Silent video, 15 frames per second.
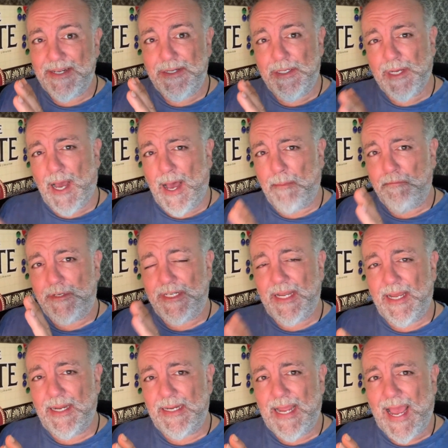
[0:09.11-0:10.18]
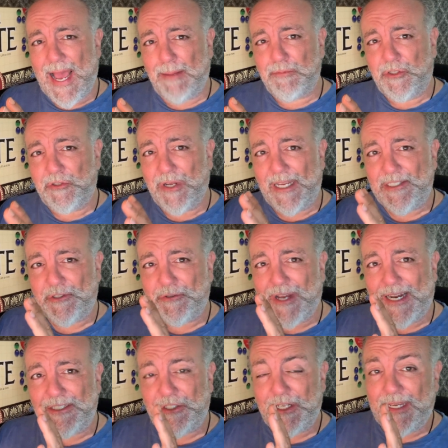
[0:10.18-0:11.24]
top 10 abstract
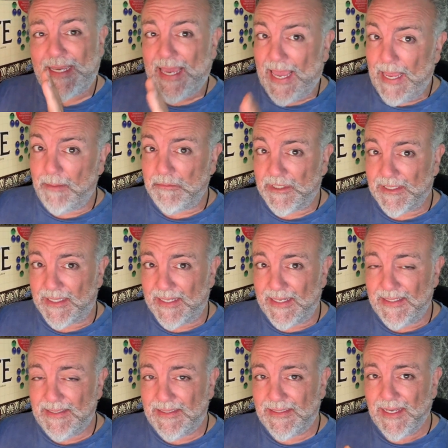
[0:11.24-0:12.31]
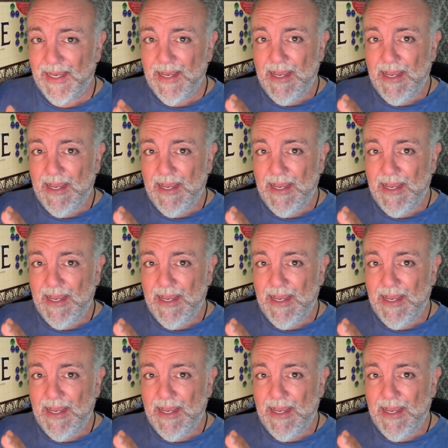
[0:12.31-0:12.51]
strategy games list,